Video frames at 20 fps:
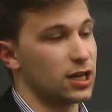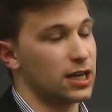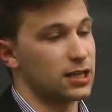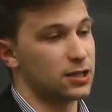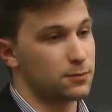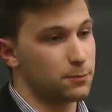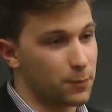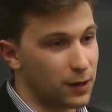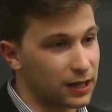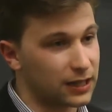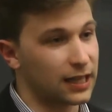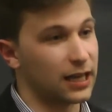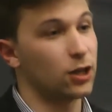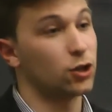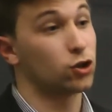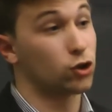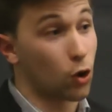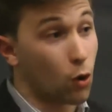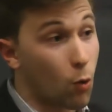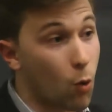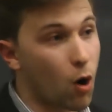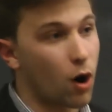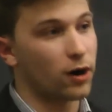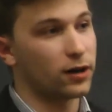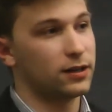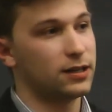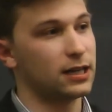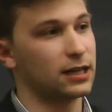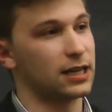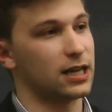is building
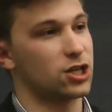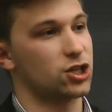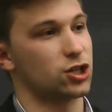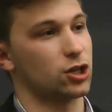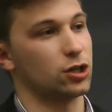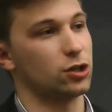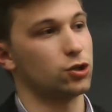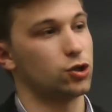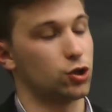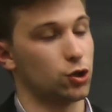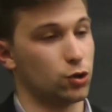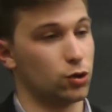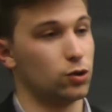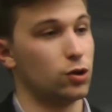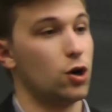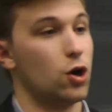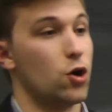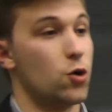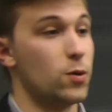toward the election to